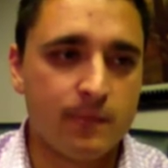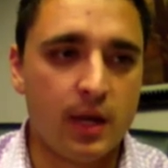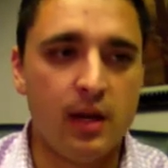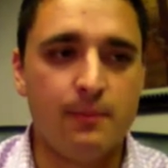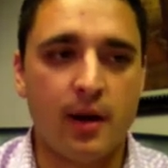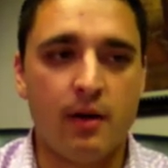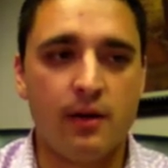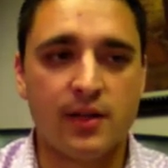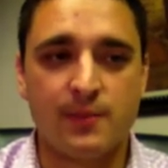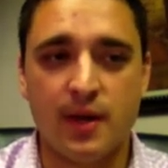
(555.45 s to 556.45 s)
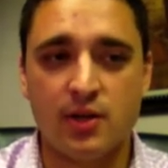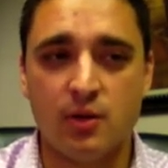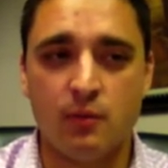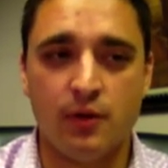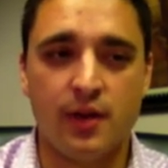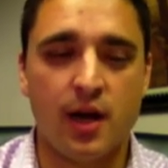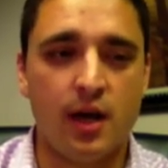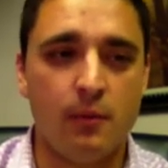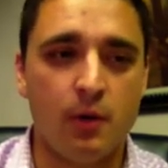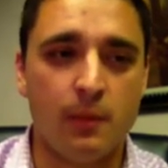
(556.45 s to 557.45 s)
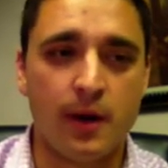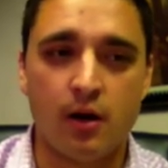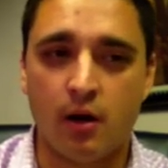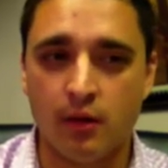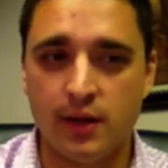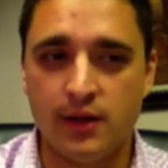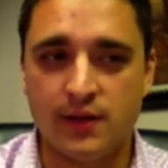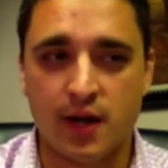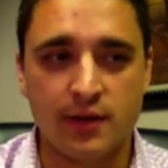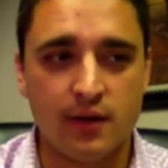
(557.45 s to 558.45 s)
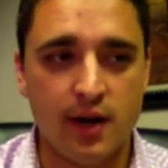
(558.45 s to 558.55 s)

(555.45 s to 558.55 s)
In pairing this patient with one of my colleagues, Dr.